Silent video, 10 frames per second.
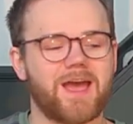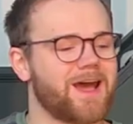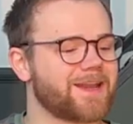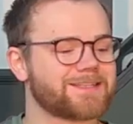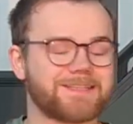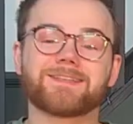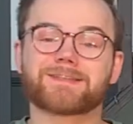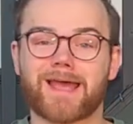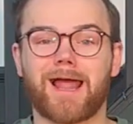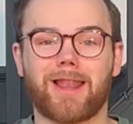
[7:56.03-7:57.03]
and I didn't
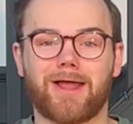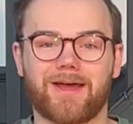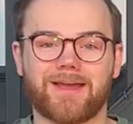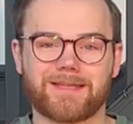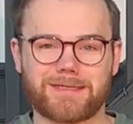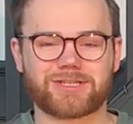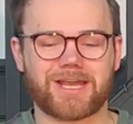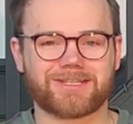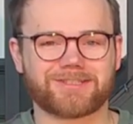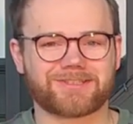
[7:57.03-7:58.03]
tell her he
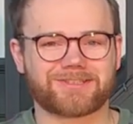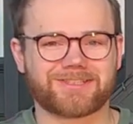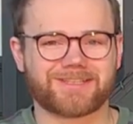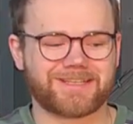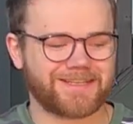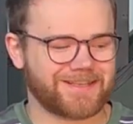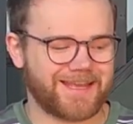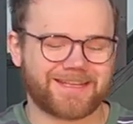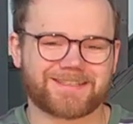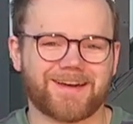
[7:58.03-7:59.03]
changed his
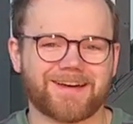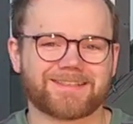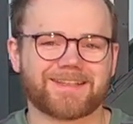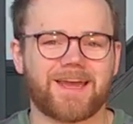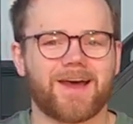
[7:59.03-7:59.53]
leotard.